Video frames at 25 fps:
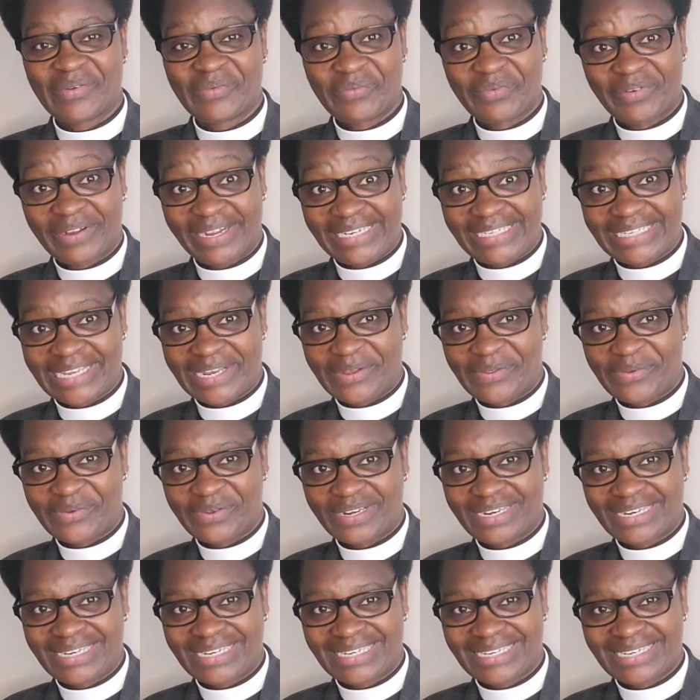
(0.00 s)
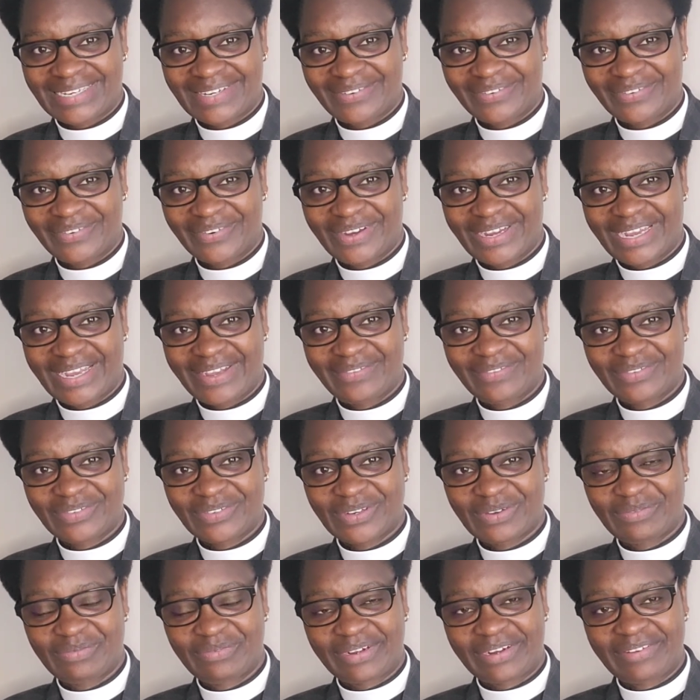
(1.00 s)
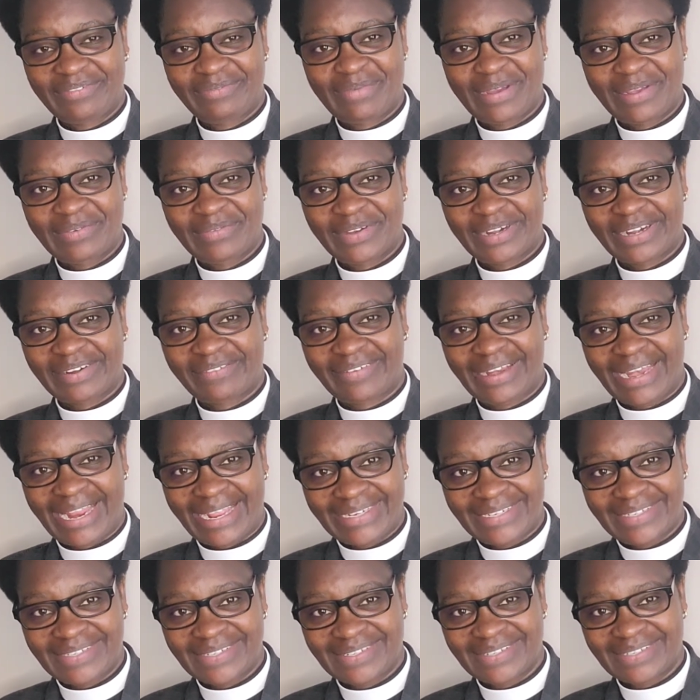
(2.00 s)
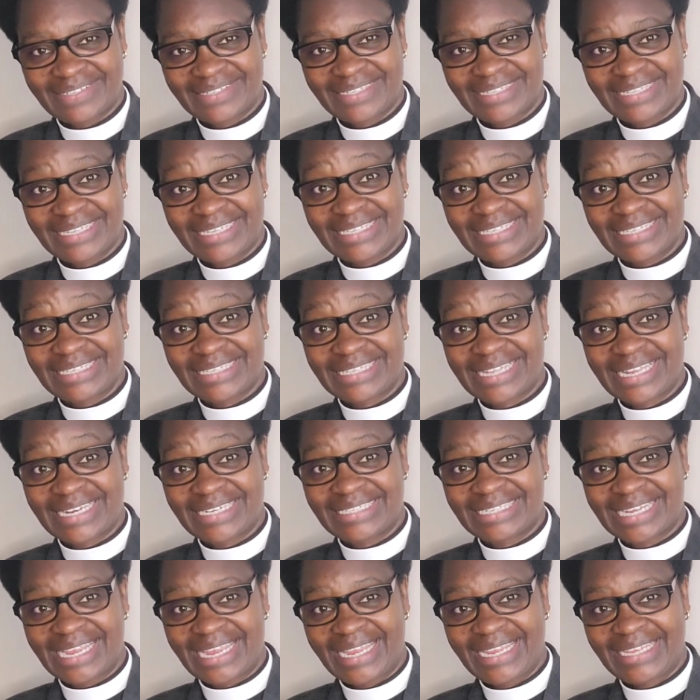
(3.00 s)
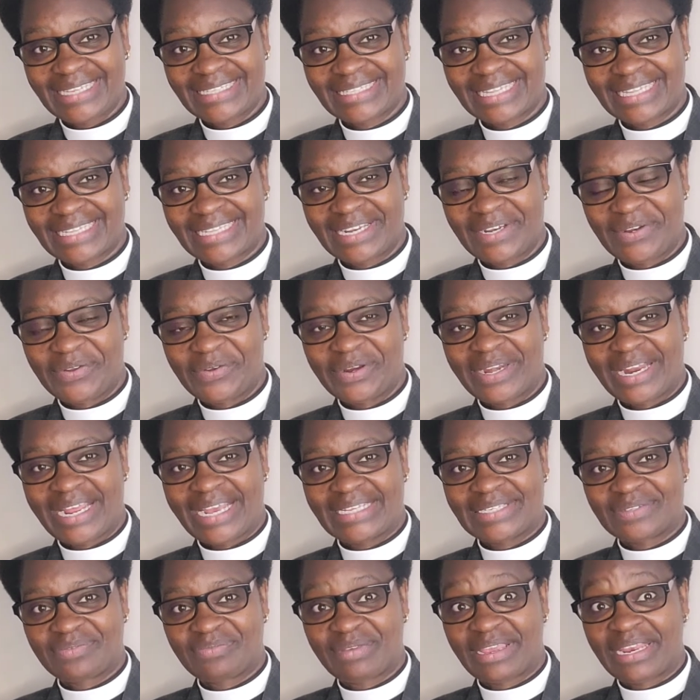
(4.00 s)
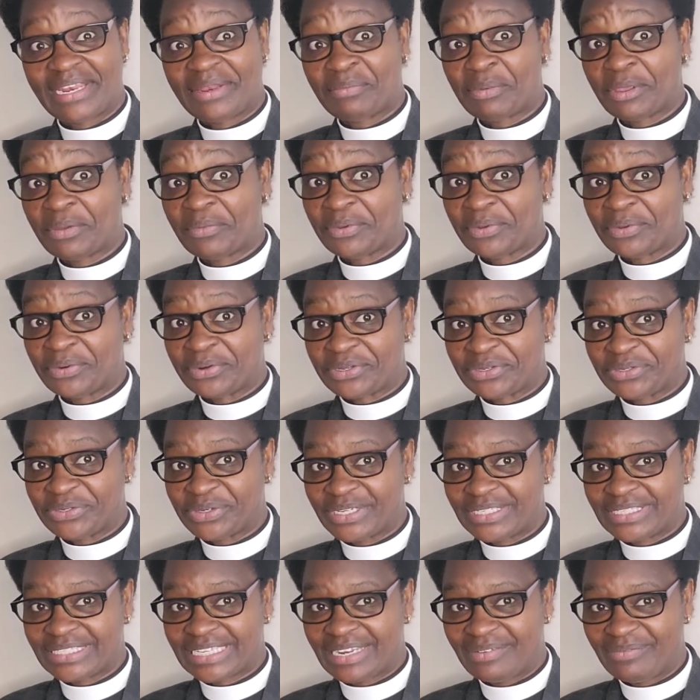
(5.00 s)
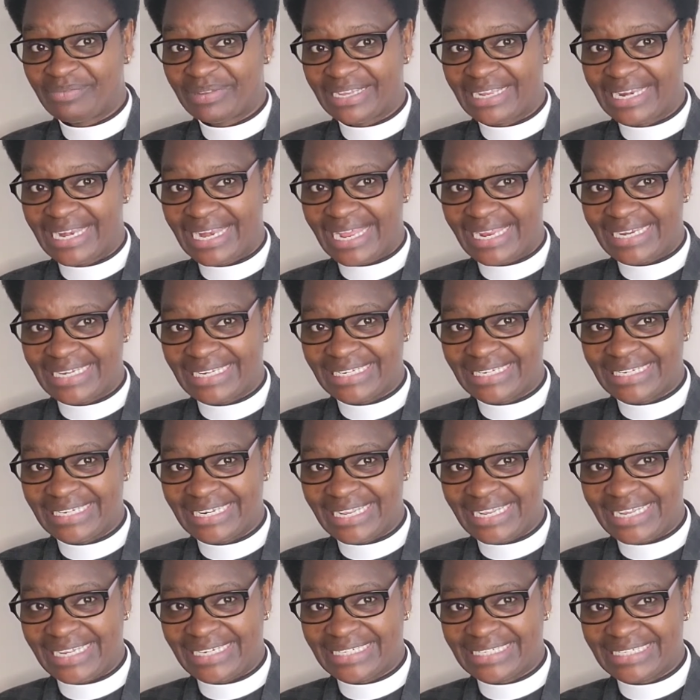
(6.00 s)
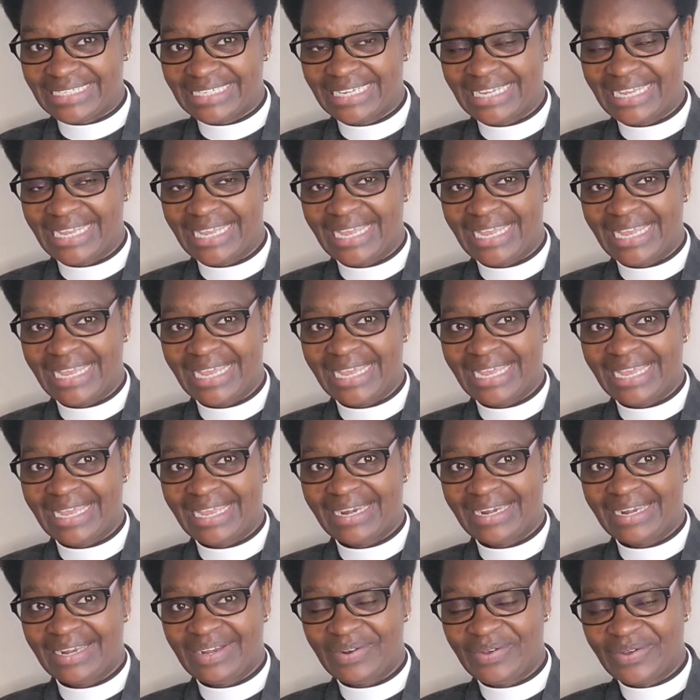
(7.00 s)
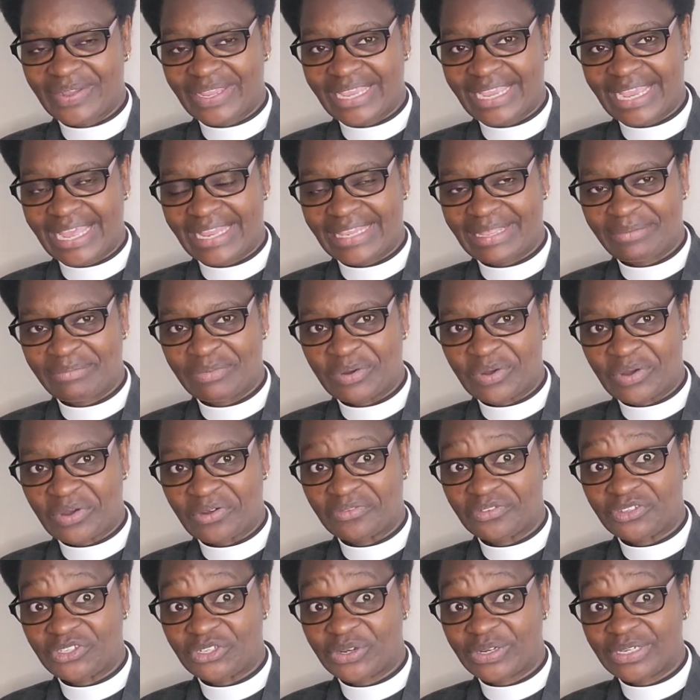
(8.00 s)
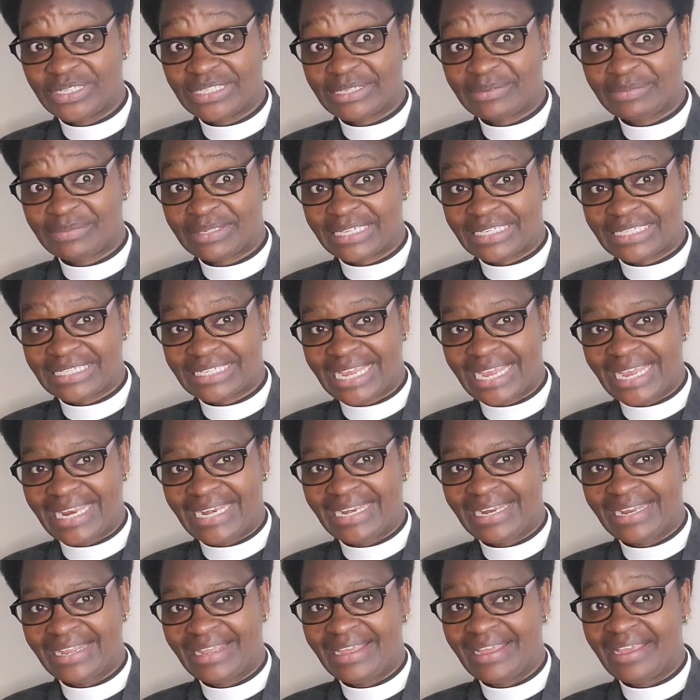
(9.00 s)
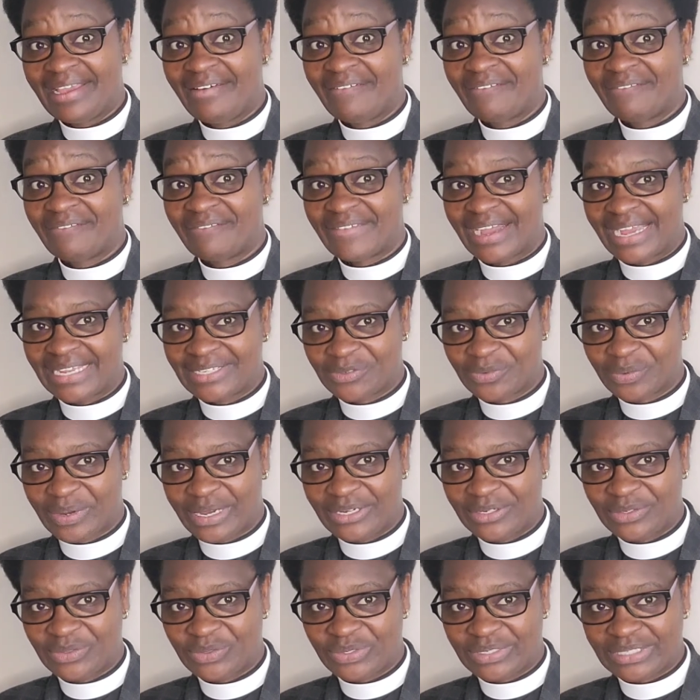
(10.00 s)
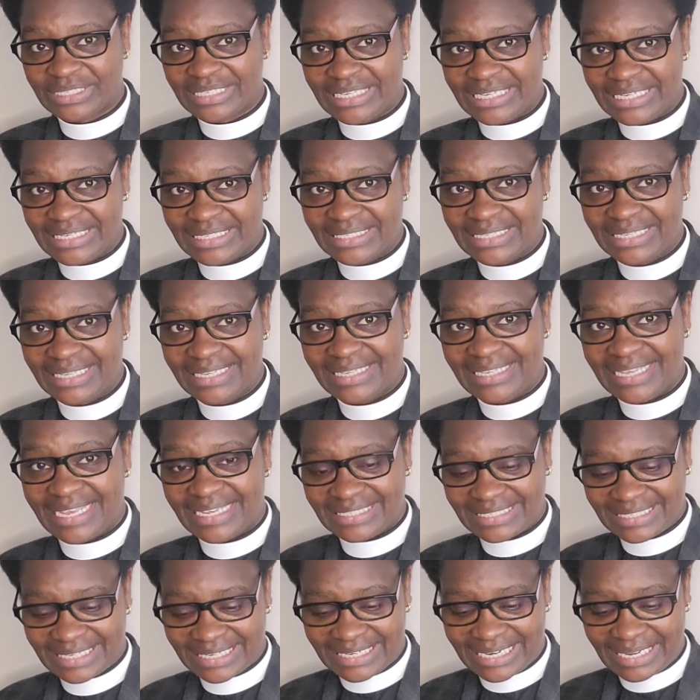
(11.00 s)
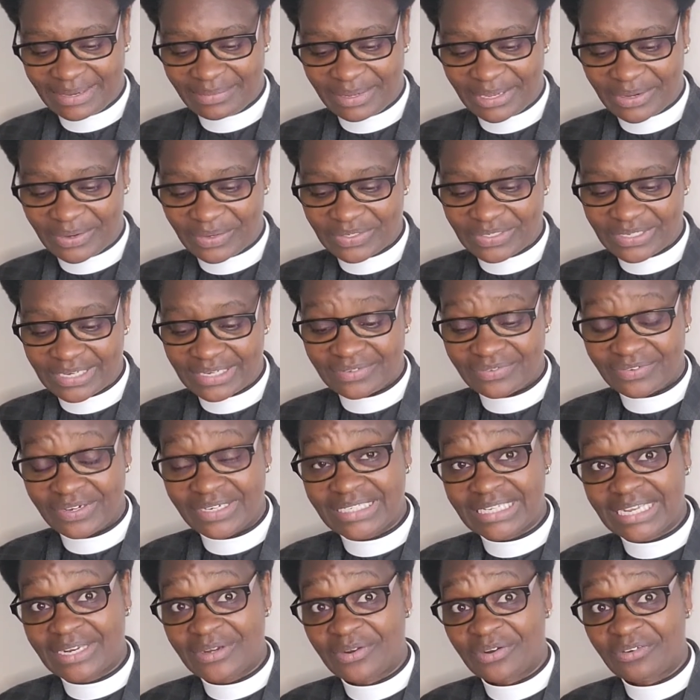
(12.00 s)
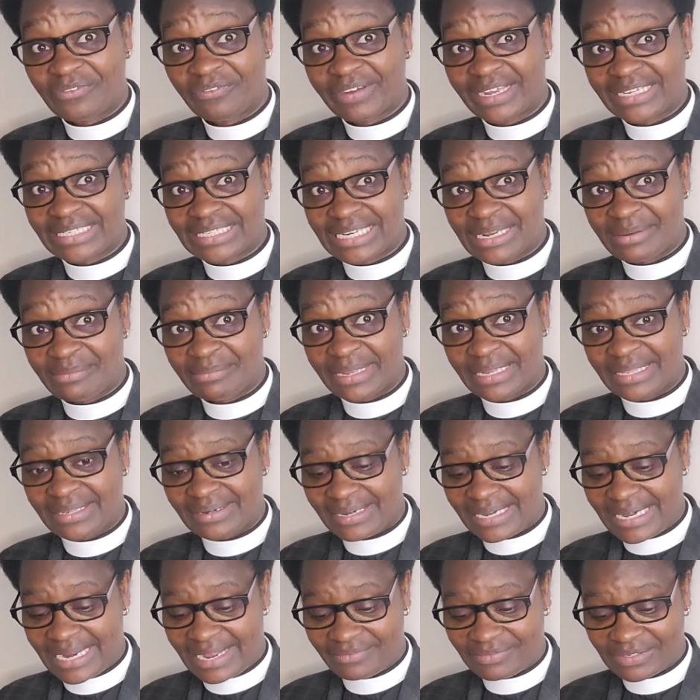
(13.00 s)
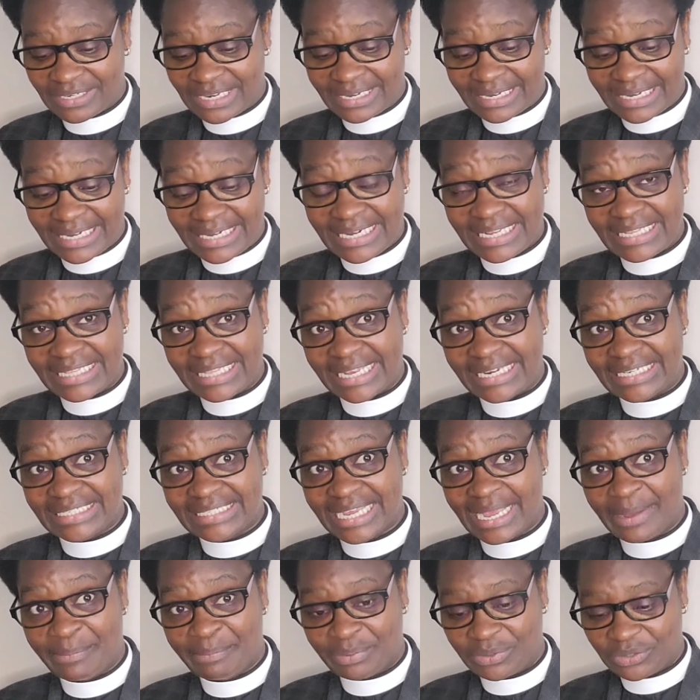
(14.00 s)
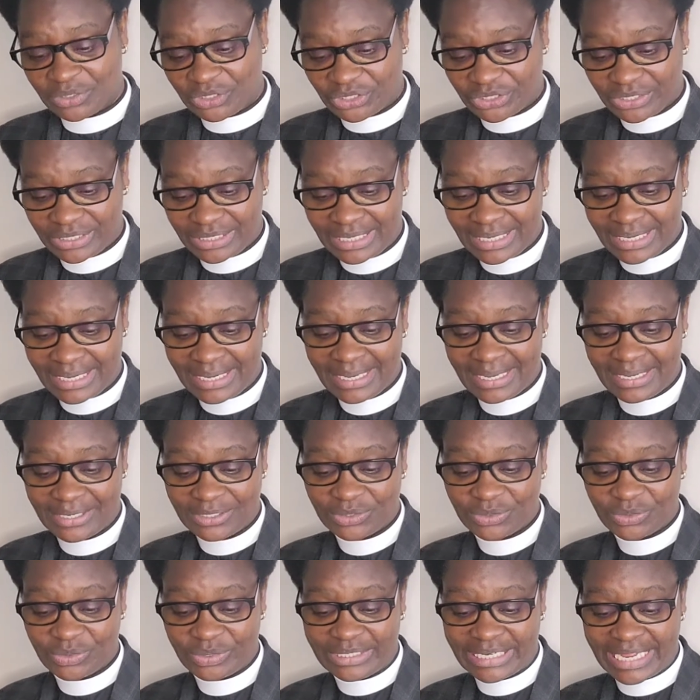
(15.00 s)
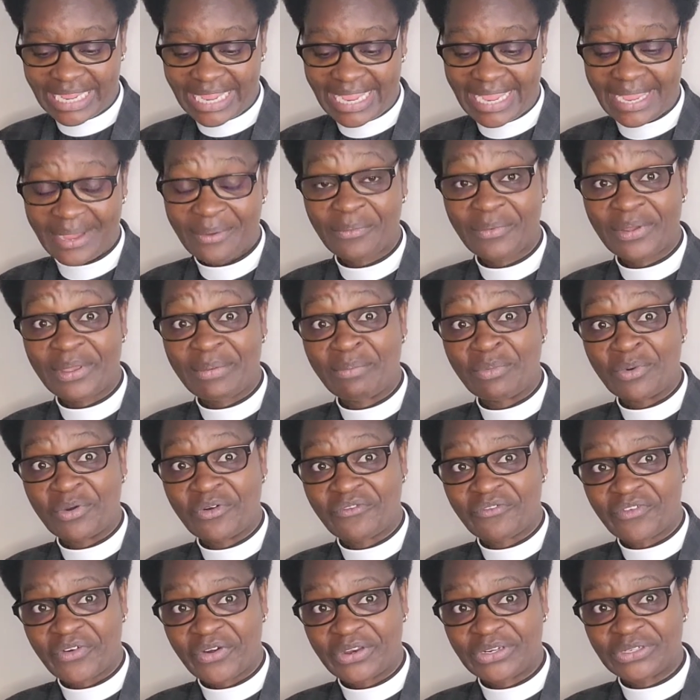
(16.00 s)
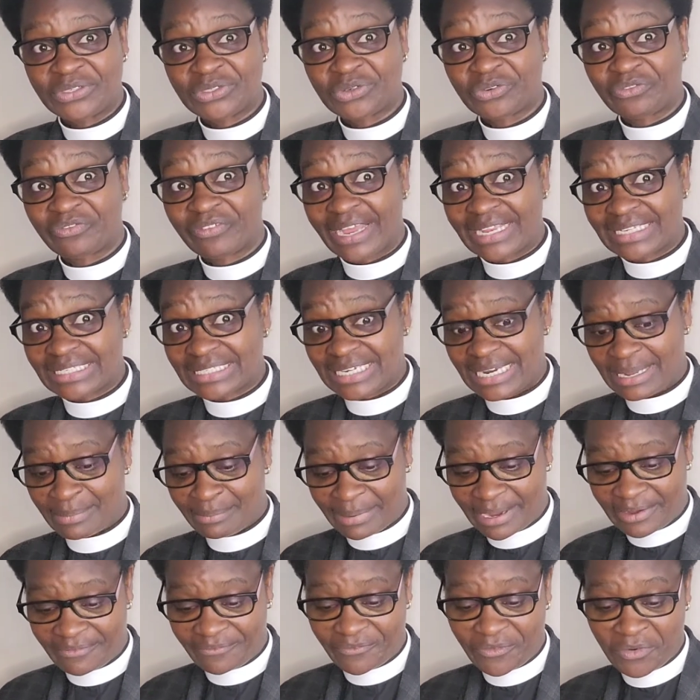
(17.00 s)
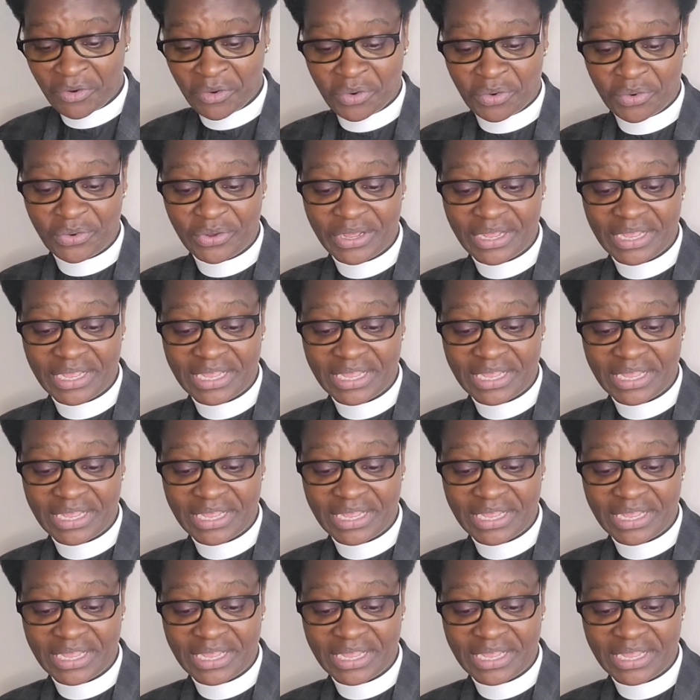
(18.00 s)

Praise the Lord. Welcome to our brief Bible reflections. This is the day that the Lord has made. We will rejoice and be glad in it. Looking at the book of John chapter 10, verse 1 to 6. Yesterday we concentrated on verse number 3 after reading the entire portion. Today we move on to verse number 4.